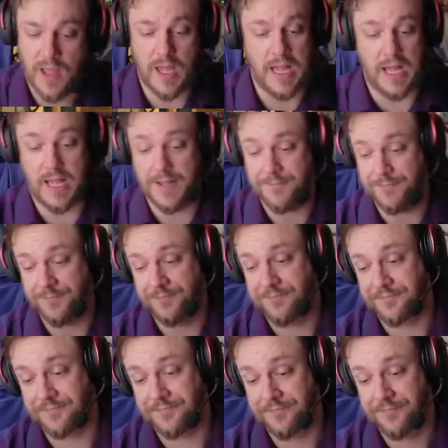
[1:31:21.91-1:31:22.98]

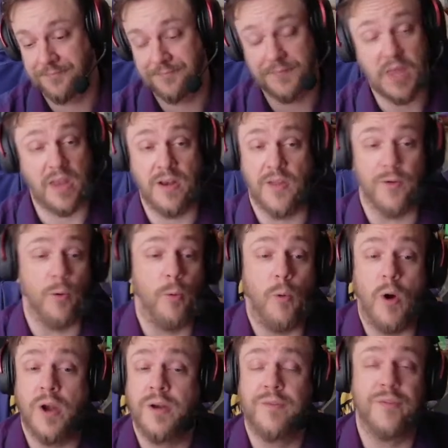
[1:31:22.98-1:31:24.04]
Another
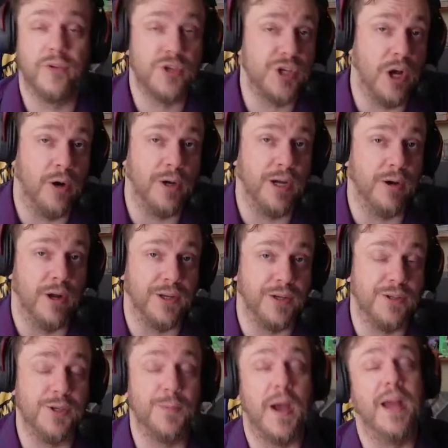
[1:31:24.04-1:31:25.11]
wonderful show here on YouTube.